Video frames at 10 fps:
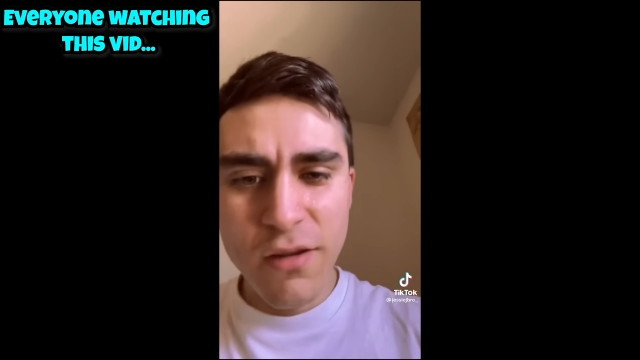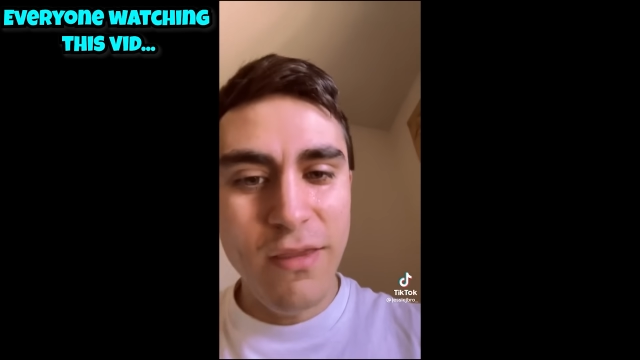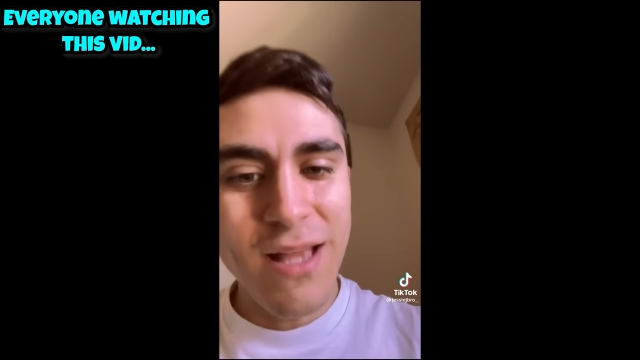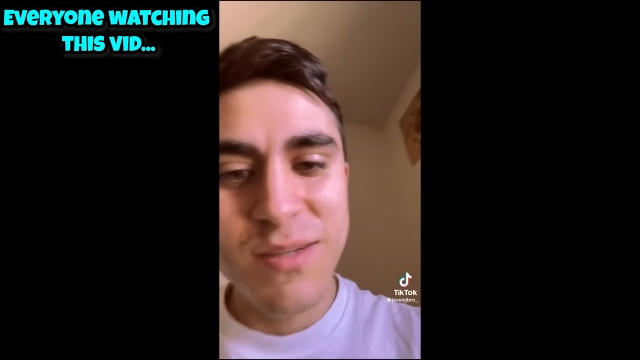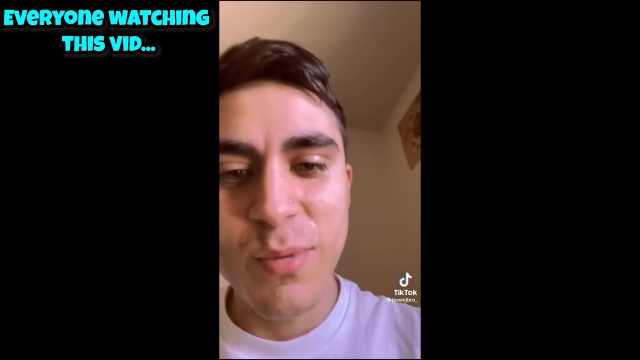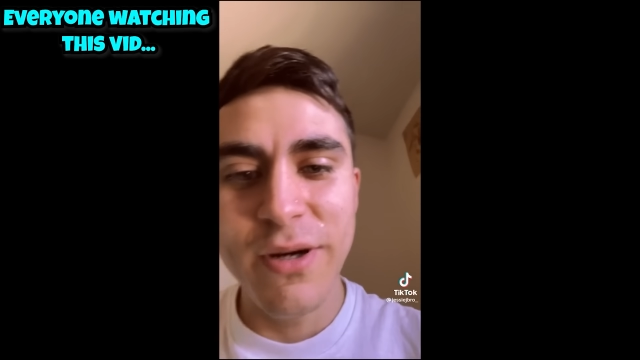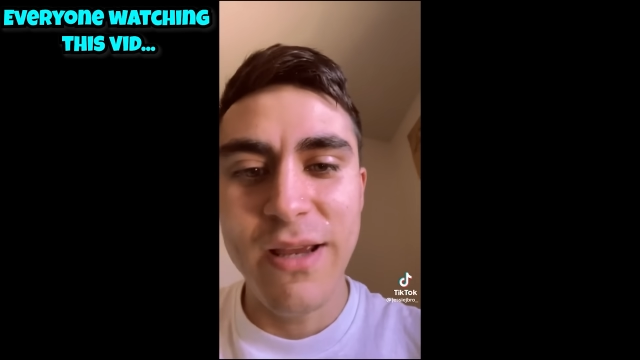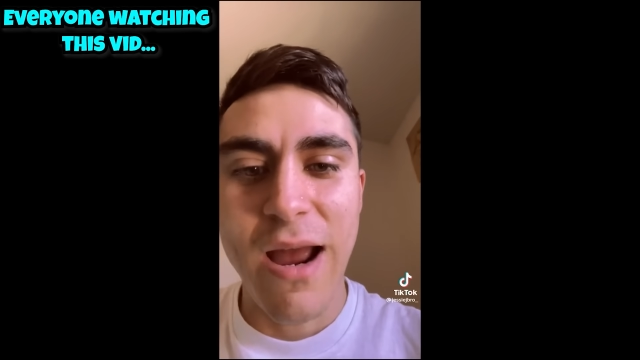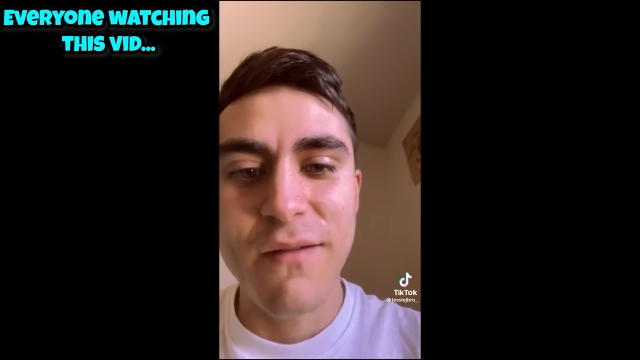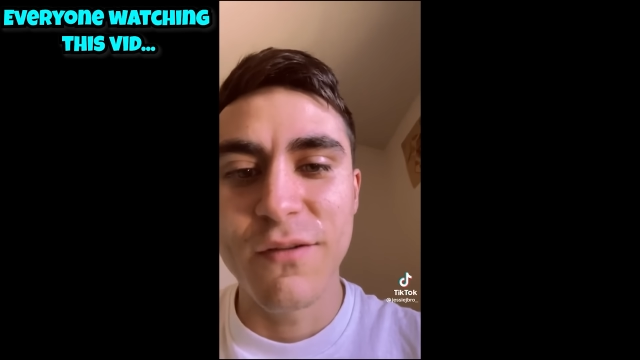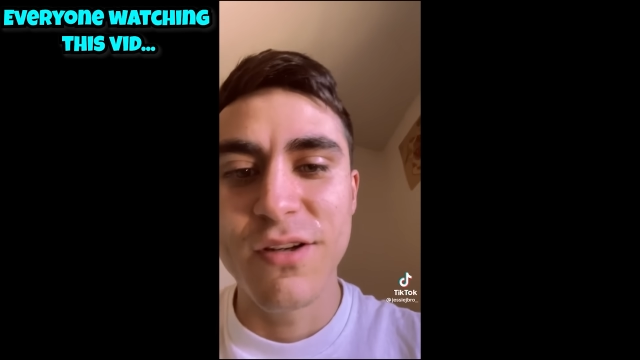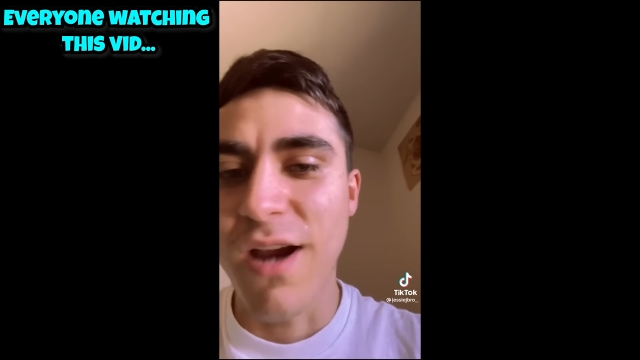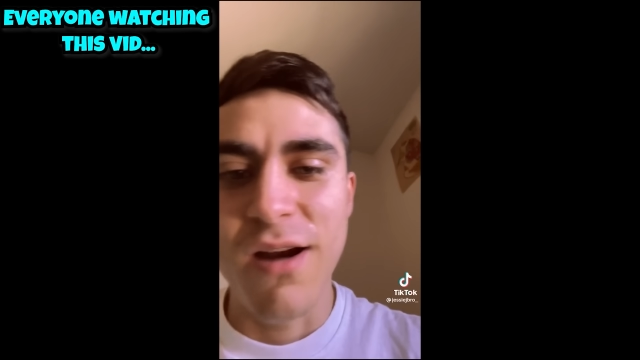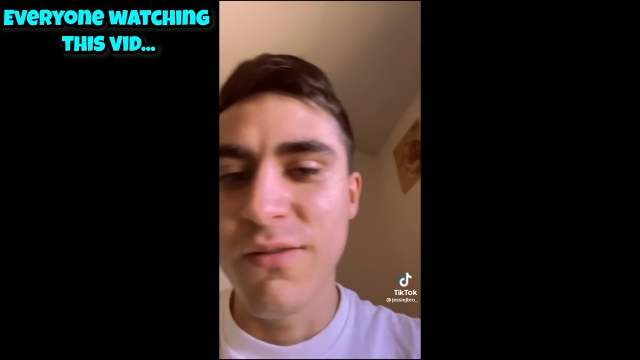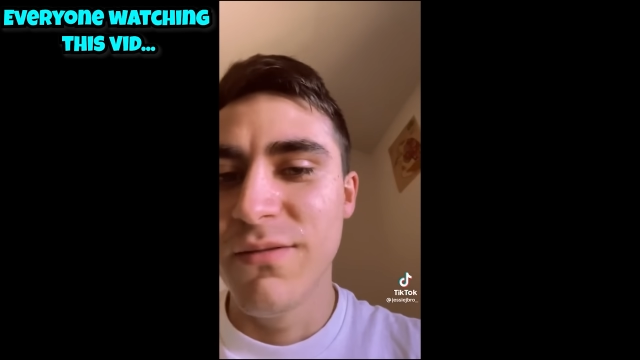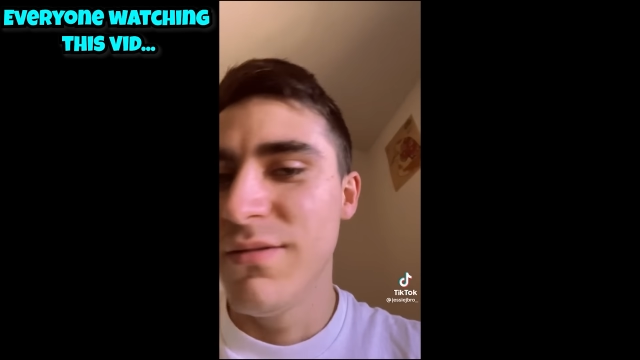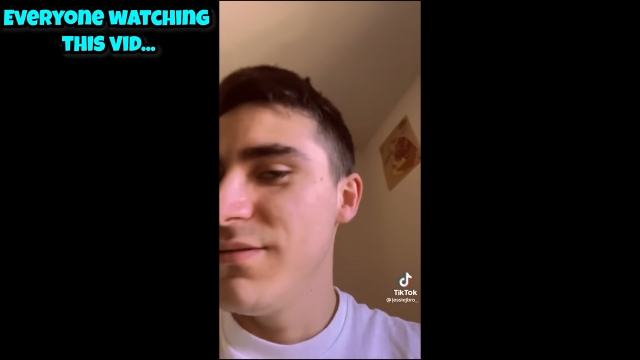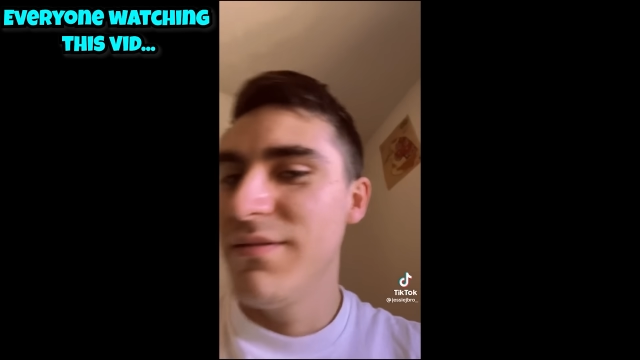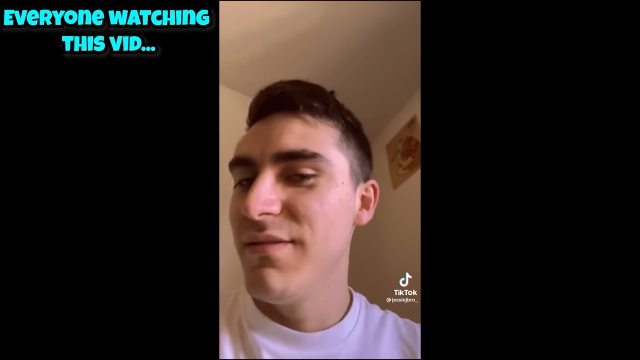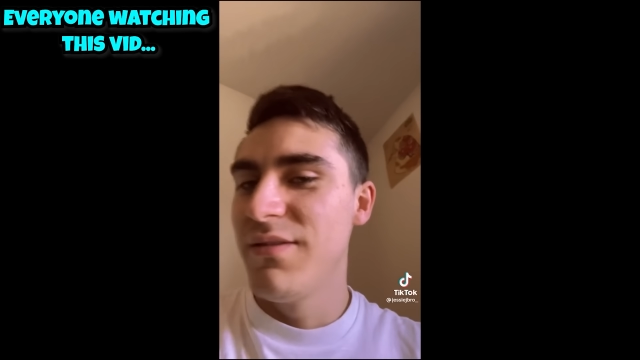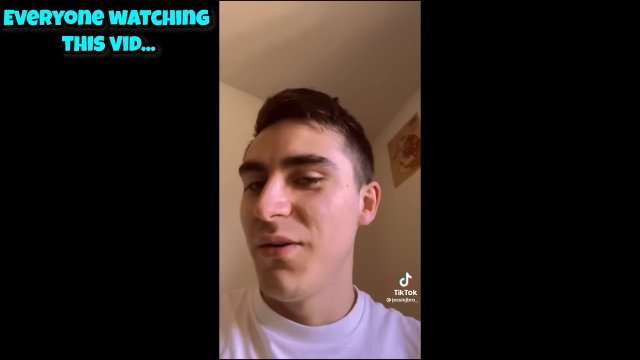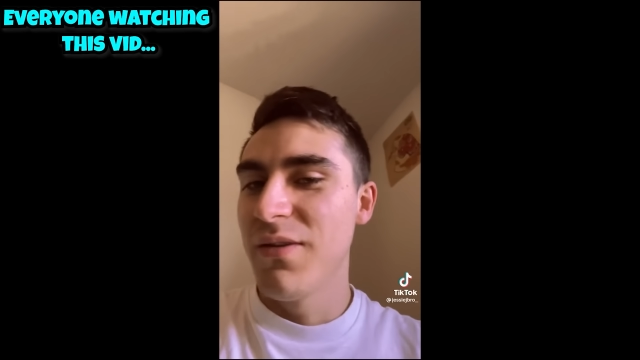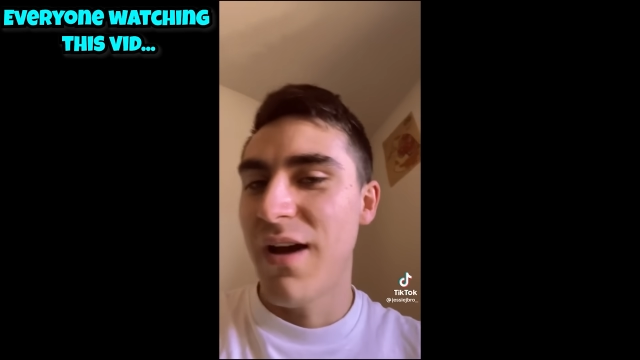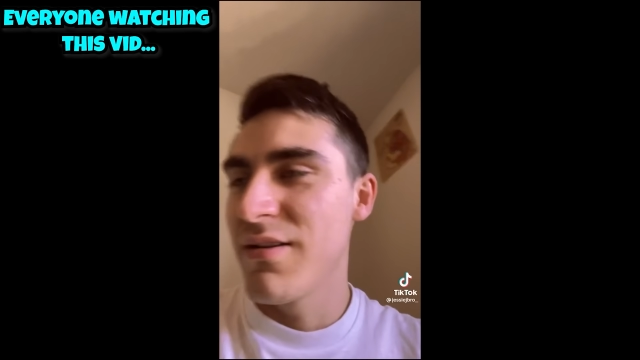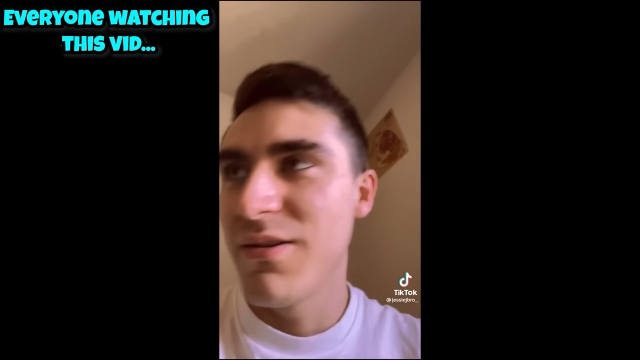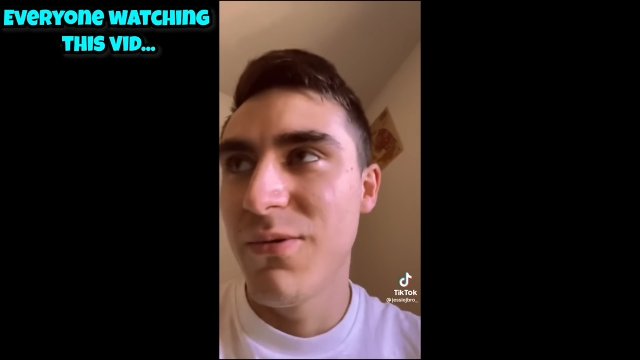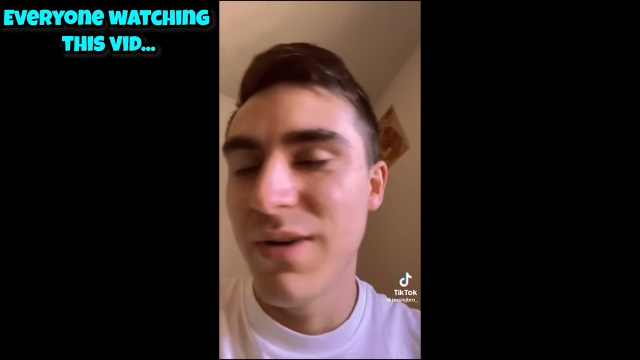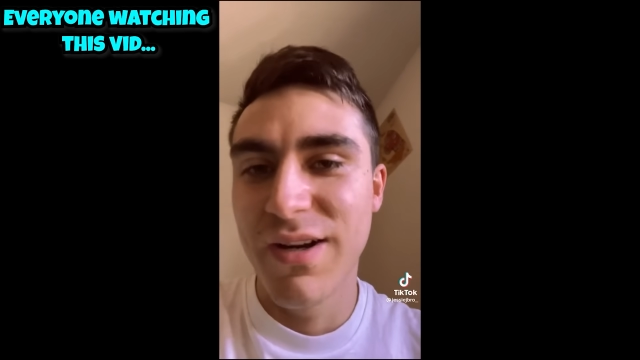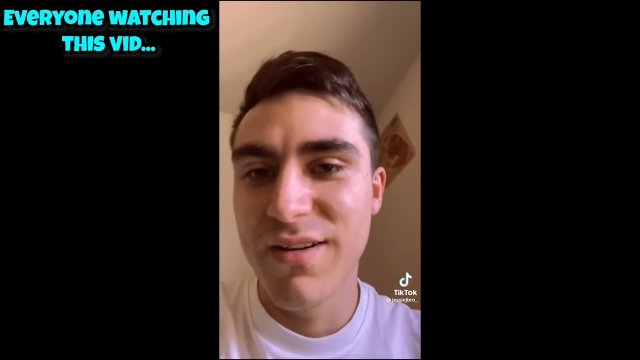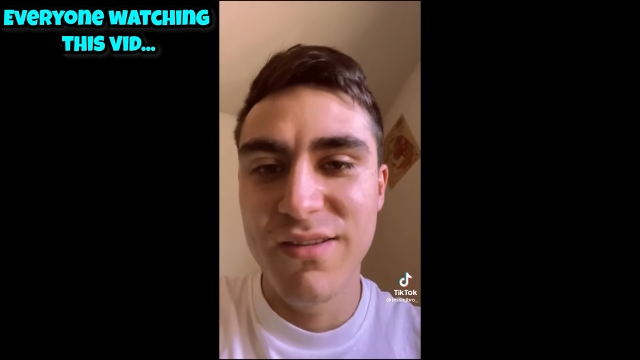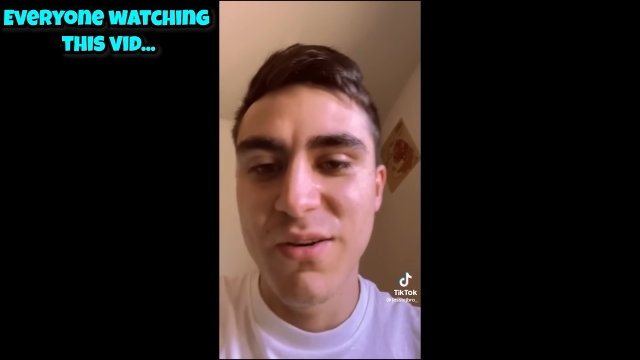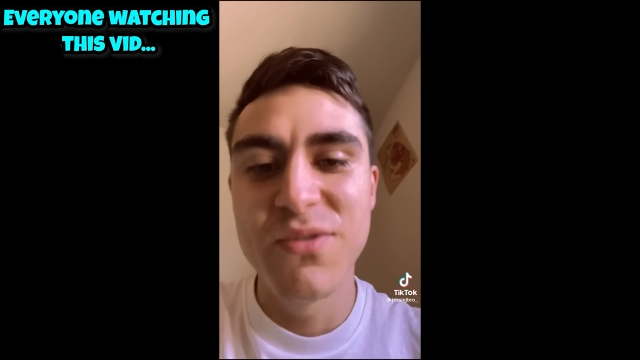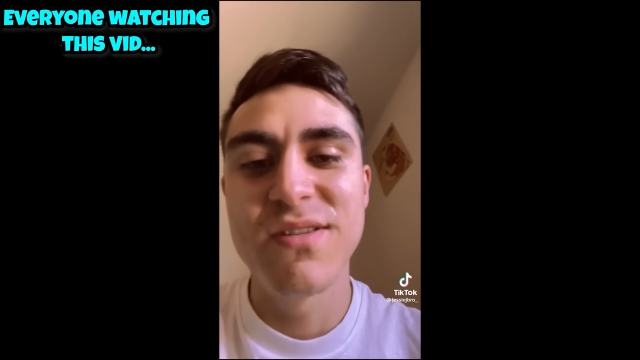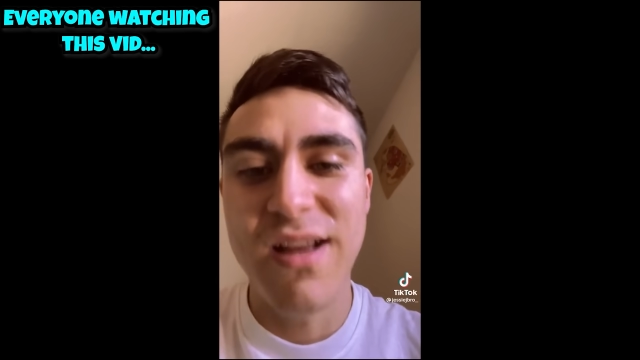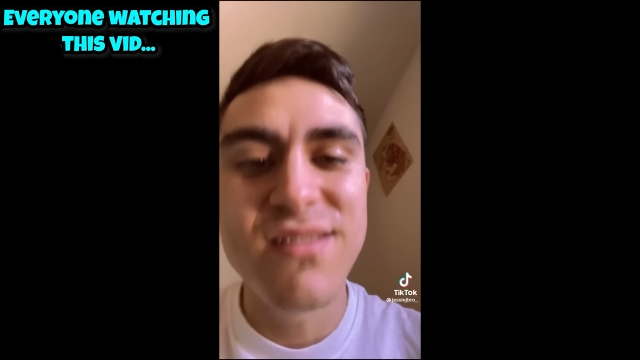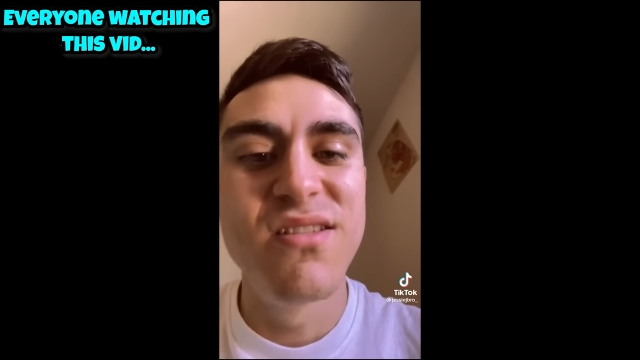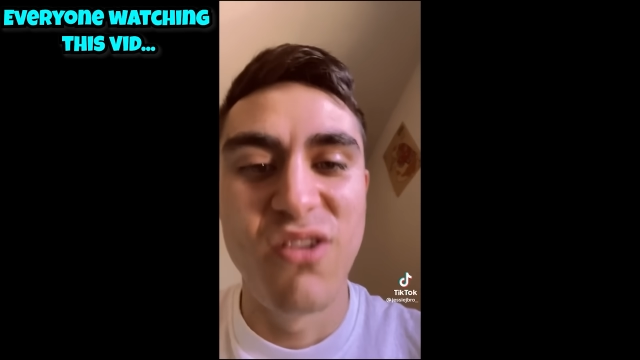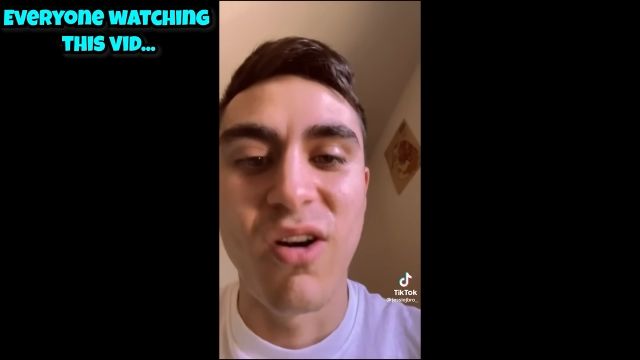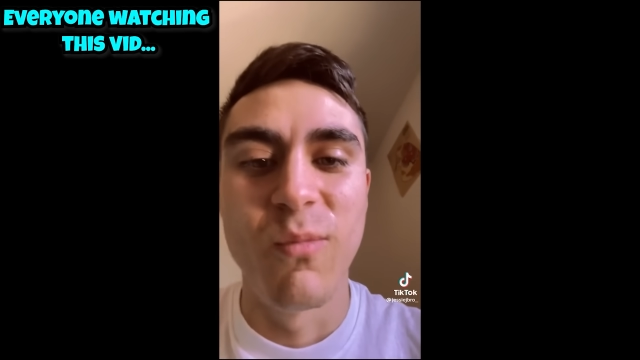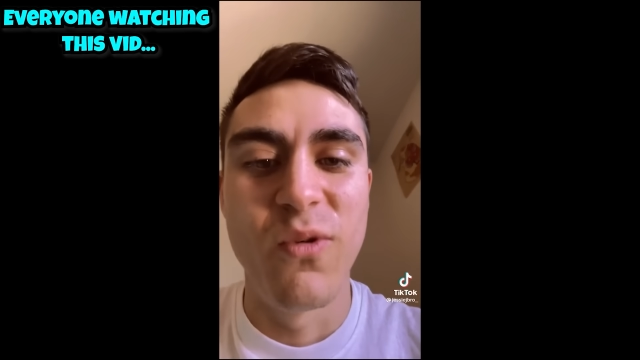that's pretty average. I don't those I don't know what you're those that's normal